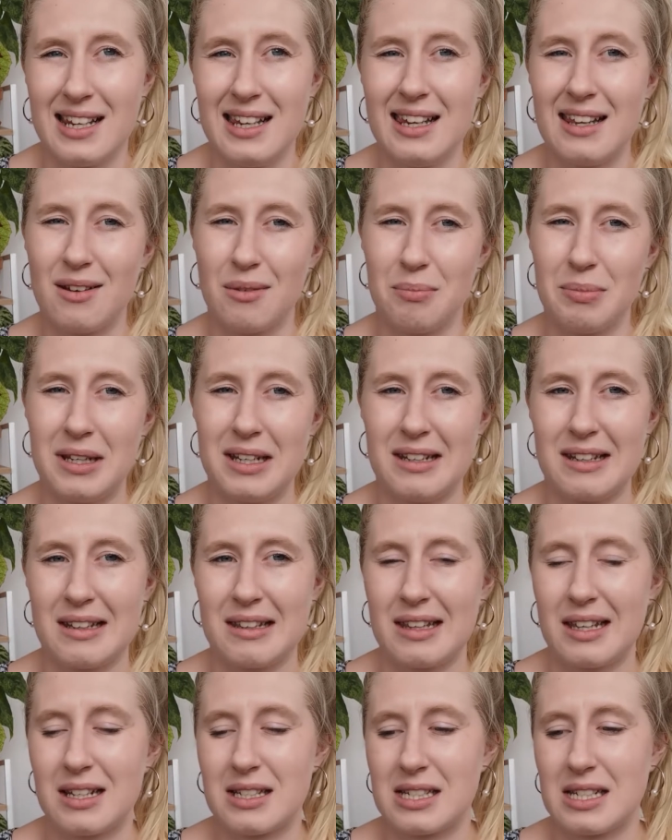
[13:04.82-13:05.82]
a little bit
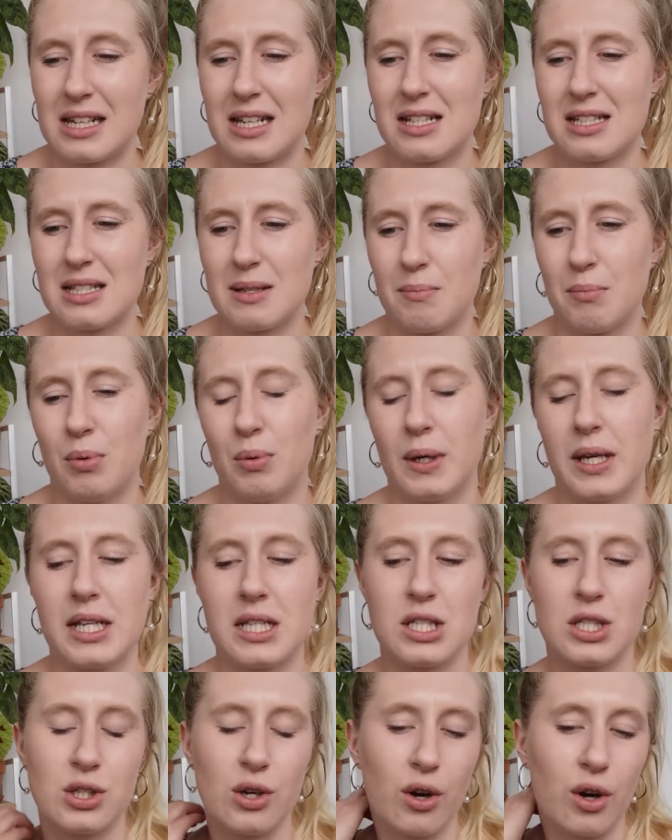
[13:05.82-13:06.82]
neglected at some point,
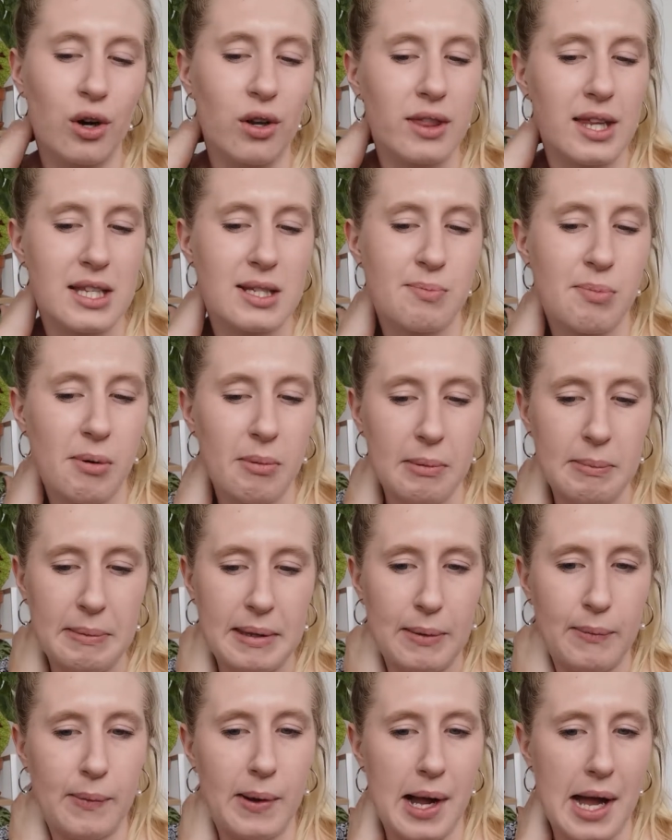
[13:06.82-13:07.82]
so that's
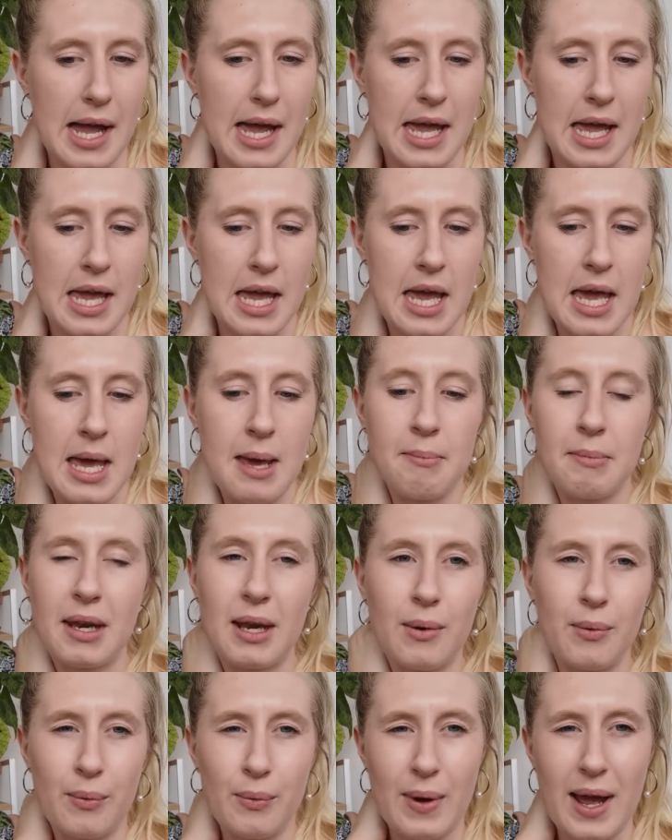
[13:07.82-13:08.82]
probably why. But
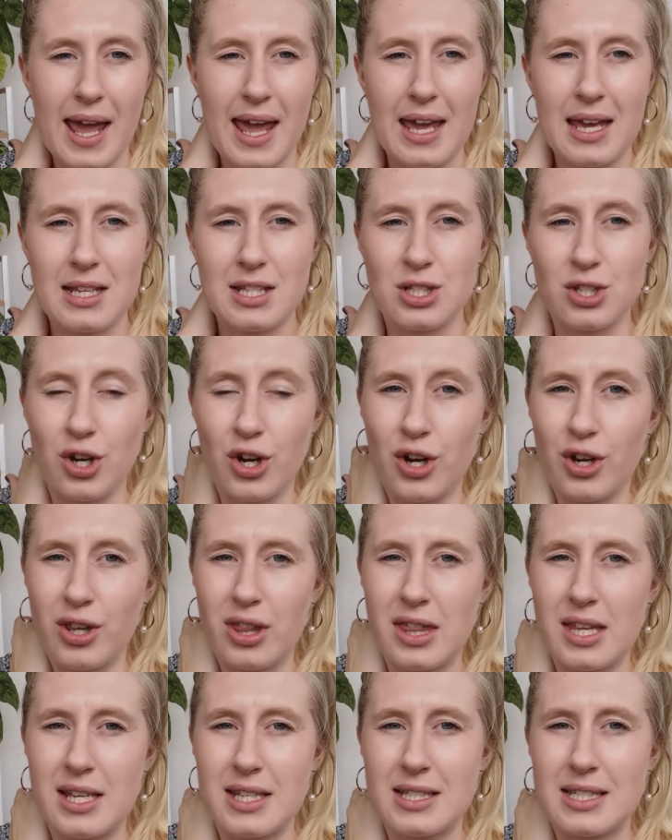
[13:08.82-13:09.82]
anyway, so
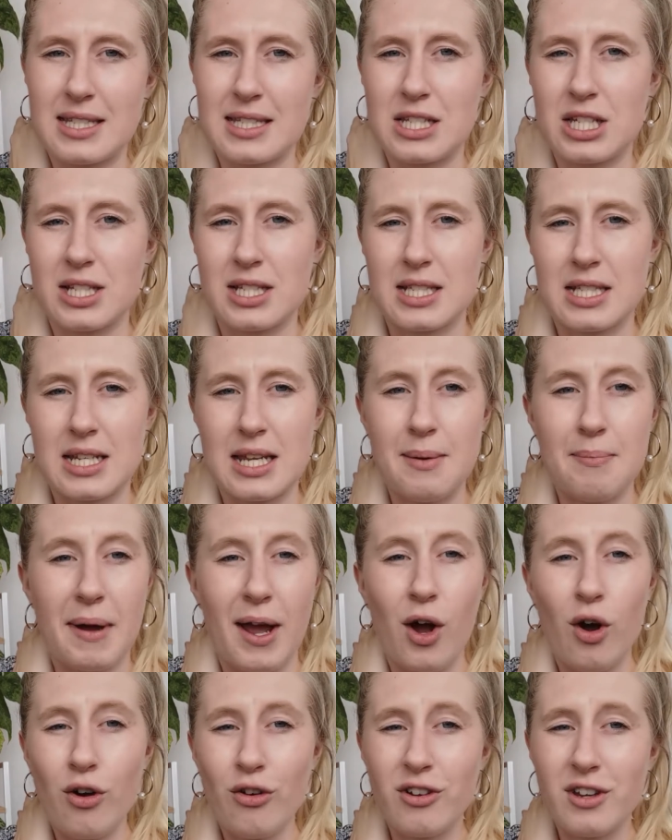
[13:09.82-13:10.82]
that's just in my
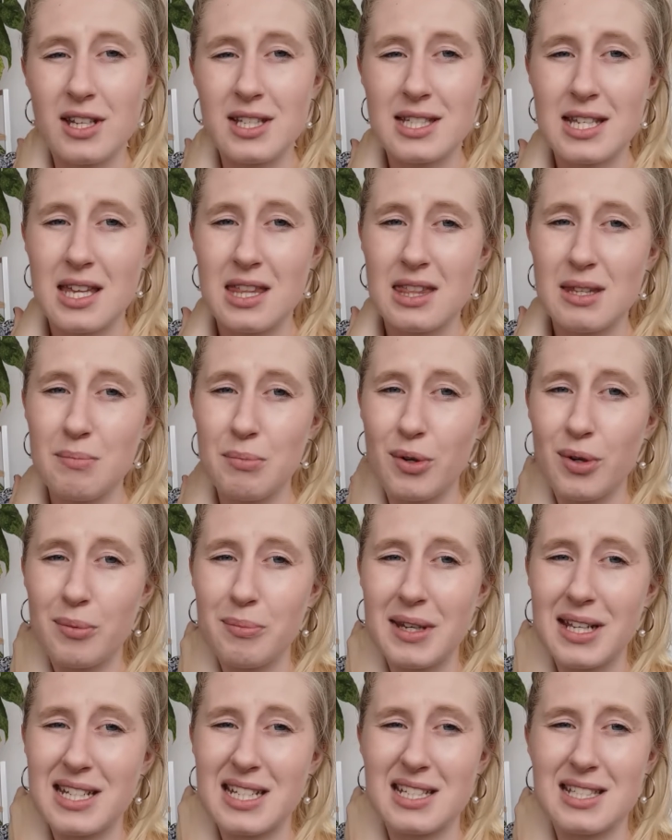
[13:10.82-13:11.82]
office at the
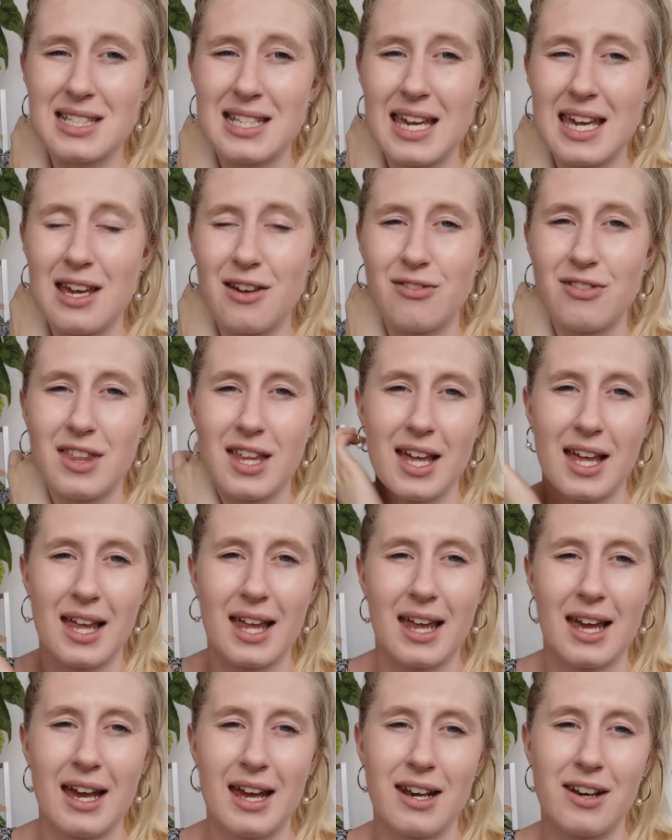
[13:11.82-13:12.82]
moment to see if
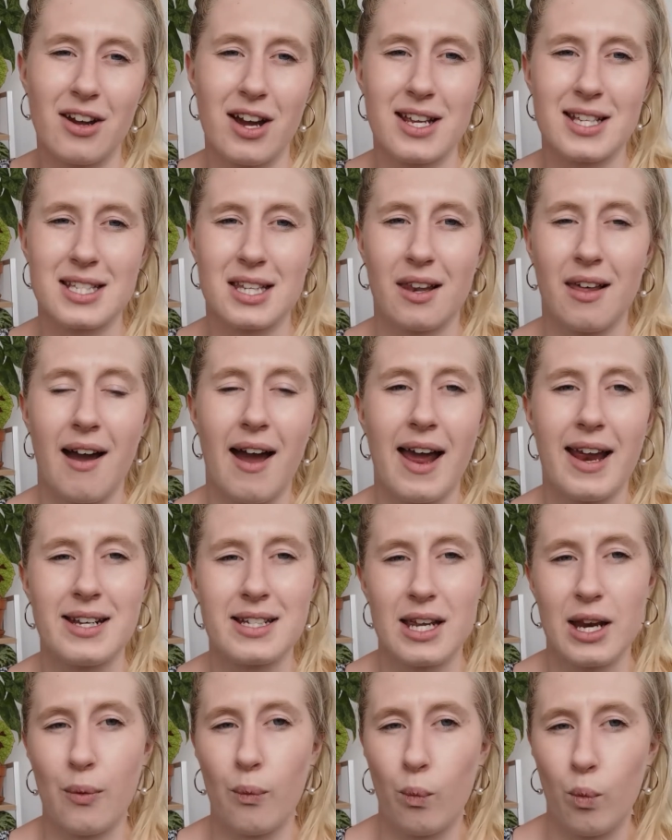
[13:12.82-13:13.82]
the nice light
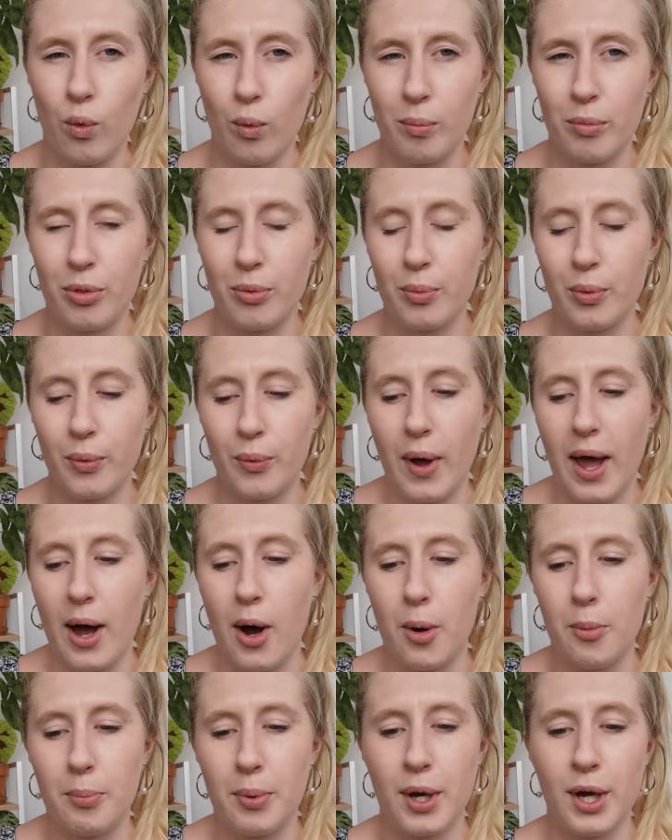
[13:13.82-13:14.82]
and warmth will
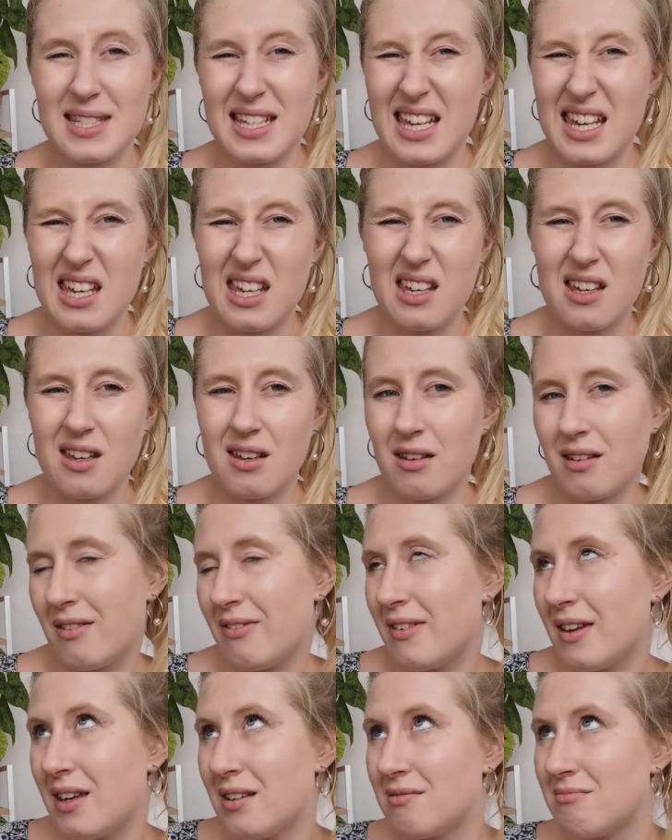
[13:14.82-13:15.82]
help. See
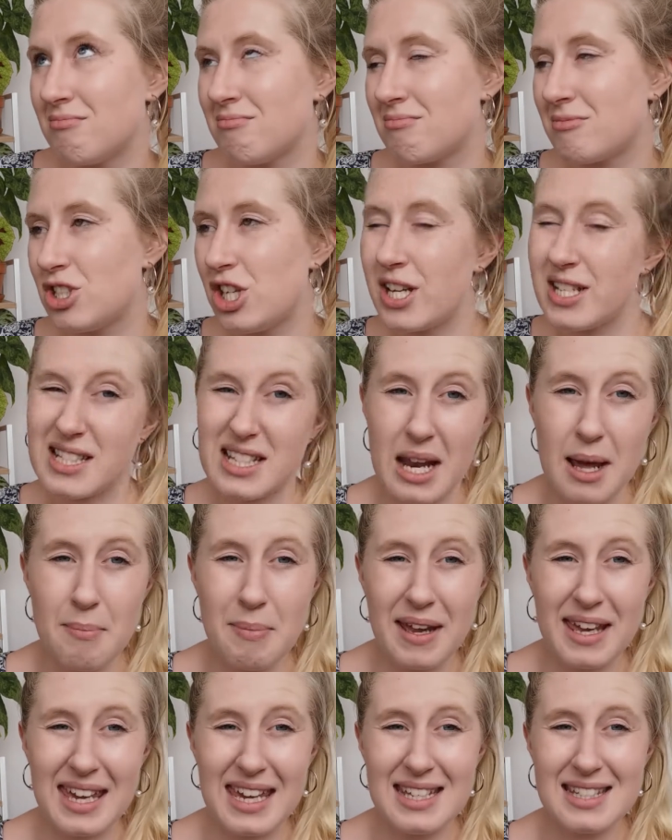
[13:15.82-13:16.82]
if it cheers it up,
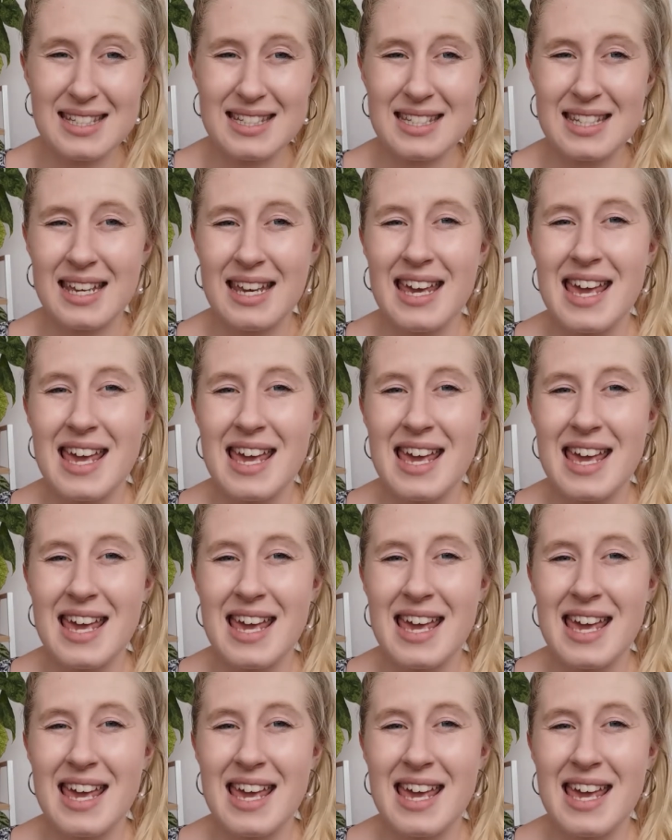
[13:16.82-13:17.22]
I guess.